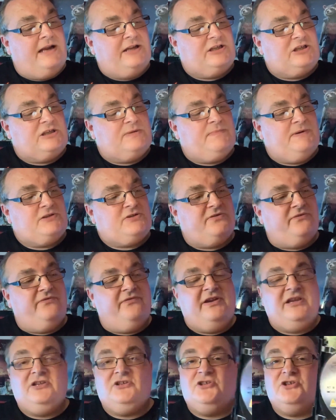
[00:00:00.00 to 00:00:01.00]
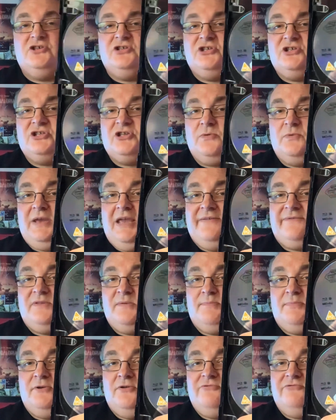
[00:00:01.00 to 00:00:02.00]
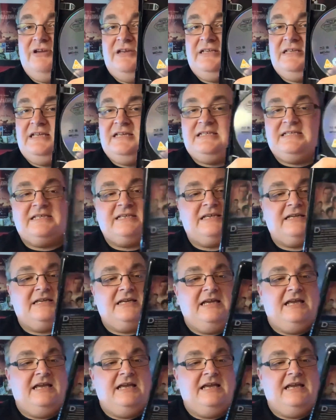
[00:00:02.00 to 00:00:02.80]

and special features. So we have the Blu-ray disc.